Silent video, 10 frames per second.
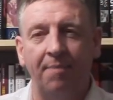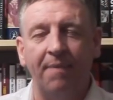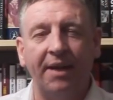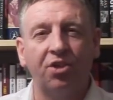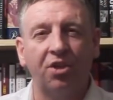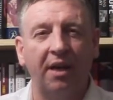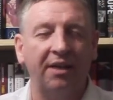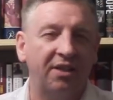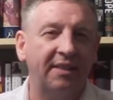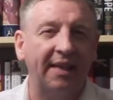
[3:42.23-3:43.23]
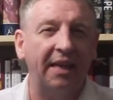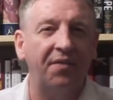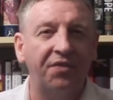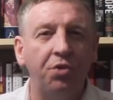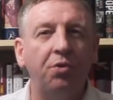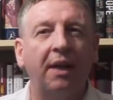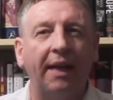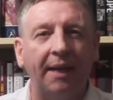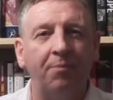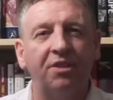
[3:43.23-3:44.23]
makes, as I say, a few
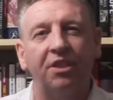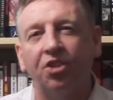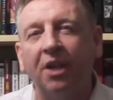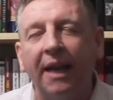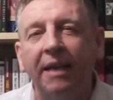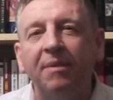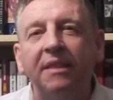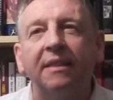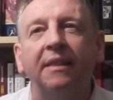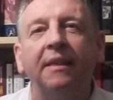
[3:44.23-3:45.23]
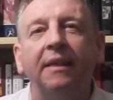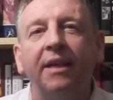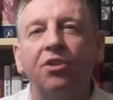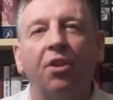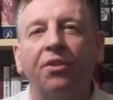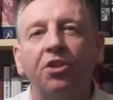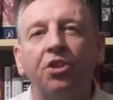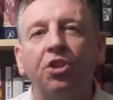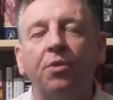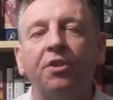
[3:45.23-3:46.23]
claims, disclaimers. It's nothing
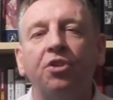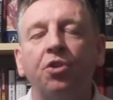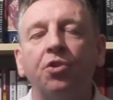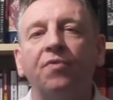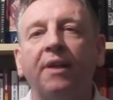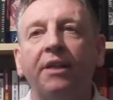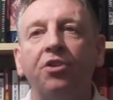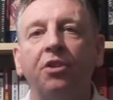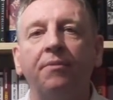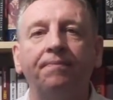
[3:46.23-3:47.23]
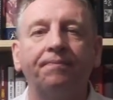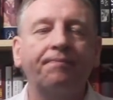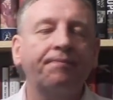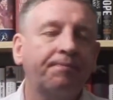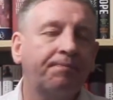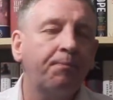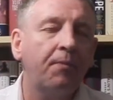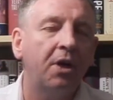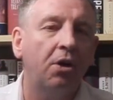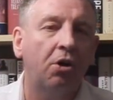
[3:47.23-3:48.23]
to do with the Jewish religion
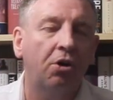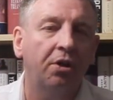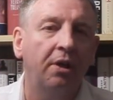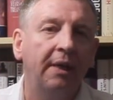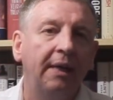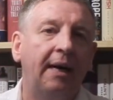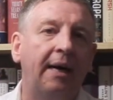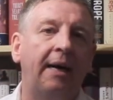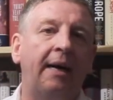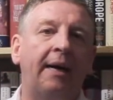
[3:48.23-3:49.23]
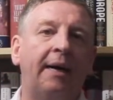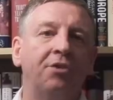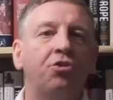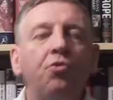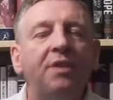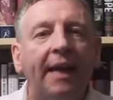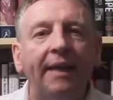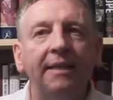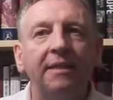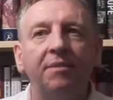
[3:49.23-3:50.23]
or
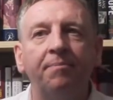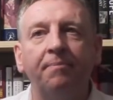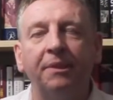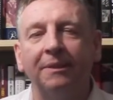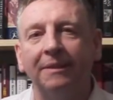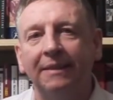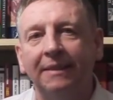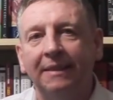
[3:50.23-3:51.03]
Judaism, but